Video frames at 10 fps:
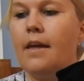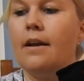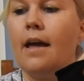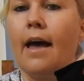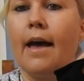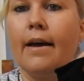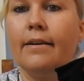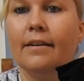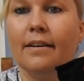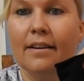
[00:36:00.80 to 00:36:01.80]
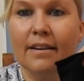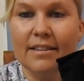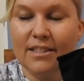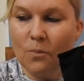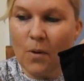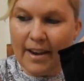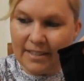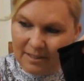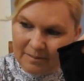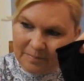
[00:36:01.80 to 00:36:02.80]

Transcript: then add some wet.